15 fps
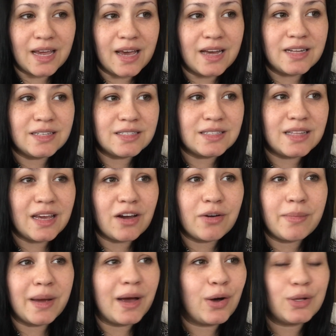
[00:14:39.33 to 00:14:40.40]
and they are
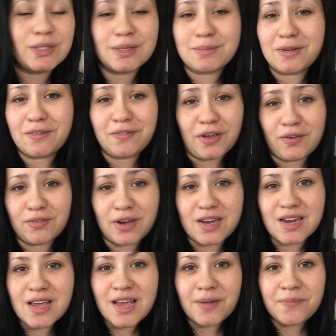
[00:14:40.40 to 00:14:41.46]
my ultimate favorite.